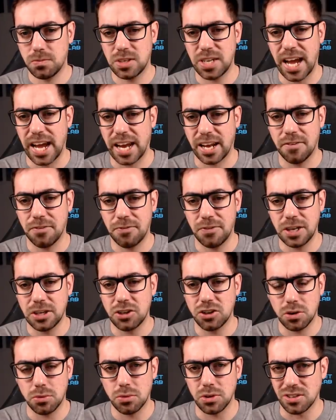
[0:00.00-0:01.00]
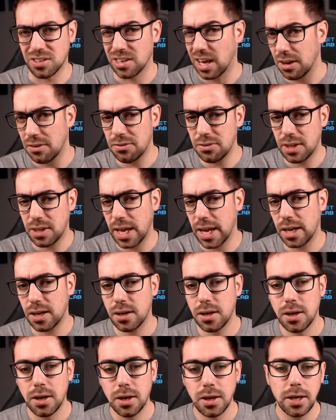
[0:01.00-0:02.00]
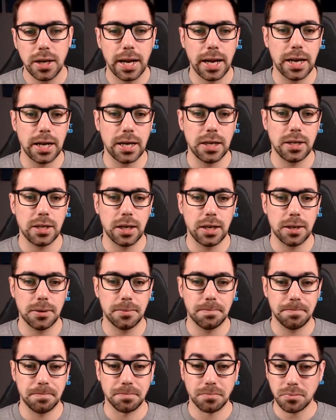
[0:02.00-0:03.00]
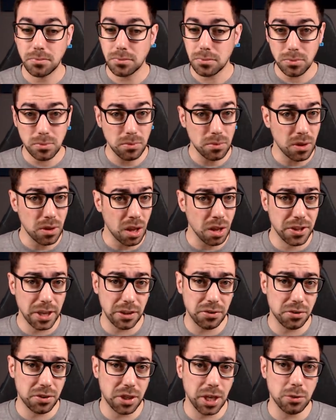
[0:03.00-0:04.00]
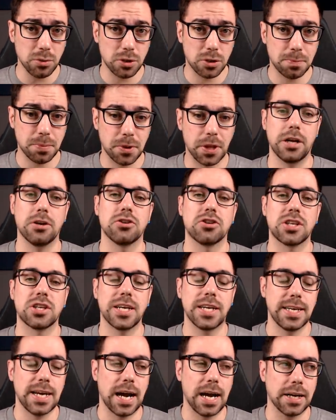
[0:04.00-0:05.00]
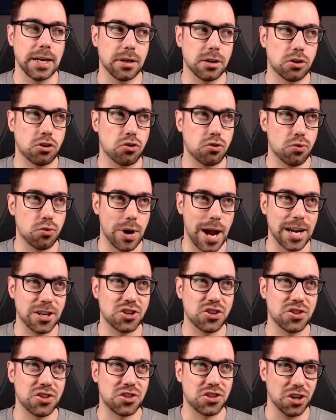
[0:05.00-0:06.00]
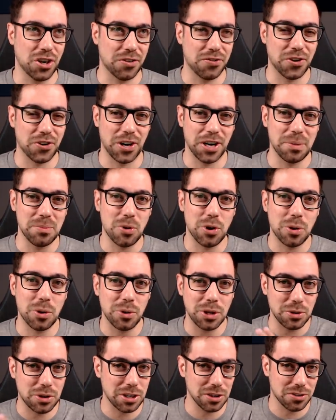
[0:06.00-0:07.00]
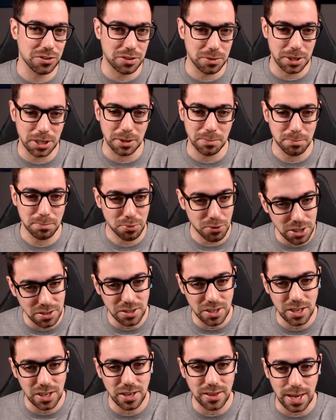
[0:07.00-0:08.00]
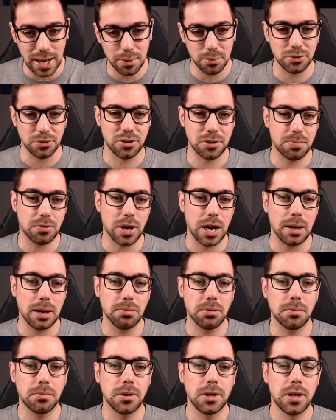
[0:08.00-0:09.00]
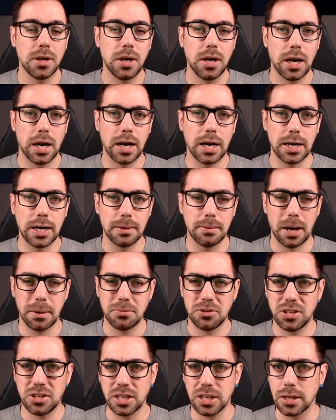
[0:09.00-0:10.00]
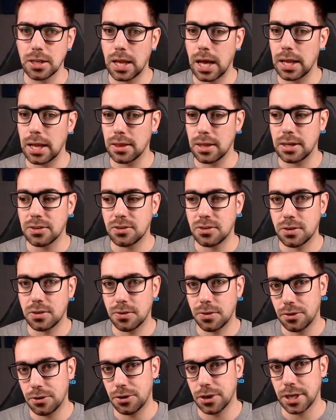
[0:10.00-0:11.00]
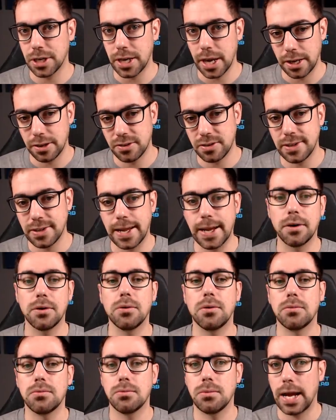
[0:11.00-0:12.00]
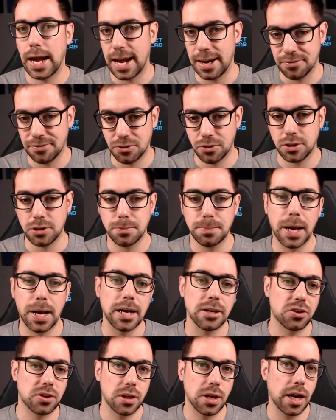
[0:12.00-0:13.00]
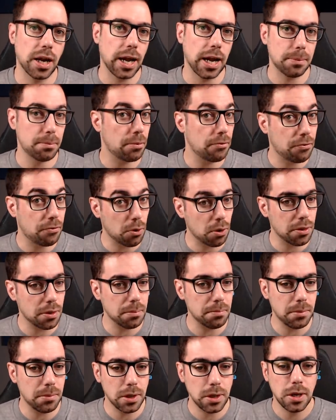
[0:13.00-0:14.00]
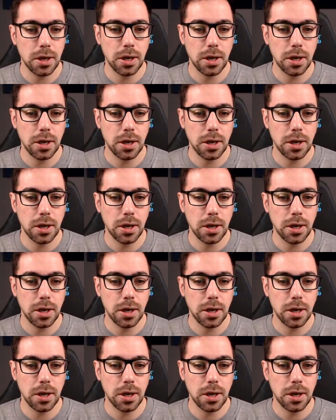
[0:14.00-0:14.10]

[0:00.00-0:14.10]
tech feature resolves that. And um, the other thing was players cannot crash the server anymore when you kill somebody in prison. That was a problem. Um, I'm seeing a lot less 30Ks now after this patch than I had before them.